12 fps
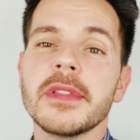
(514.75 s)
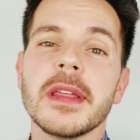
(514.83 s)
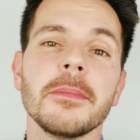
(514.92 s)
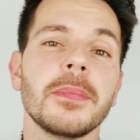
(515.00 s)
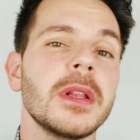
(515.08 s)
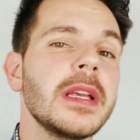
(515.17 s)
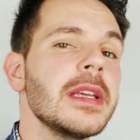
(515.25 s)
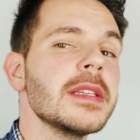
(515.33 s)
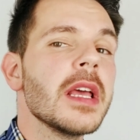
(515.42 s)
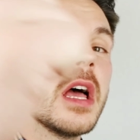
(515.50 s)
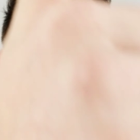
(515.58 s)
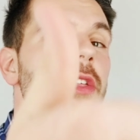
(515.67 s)
then
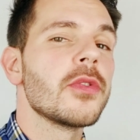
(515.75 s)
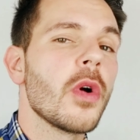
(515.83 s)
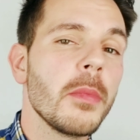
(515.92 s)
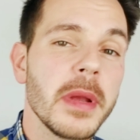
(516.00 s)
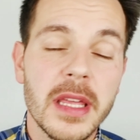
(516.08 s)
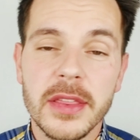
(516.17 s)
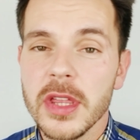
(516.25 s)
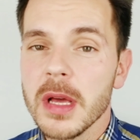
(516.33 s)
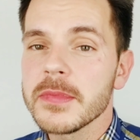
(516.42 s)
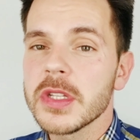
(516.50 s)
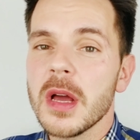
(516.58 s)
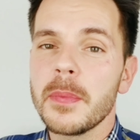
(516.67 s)
please throw me a thumbs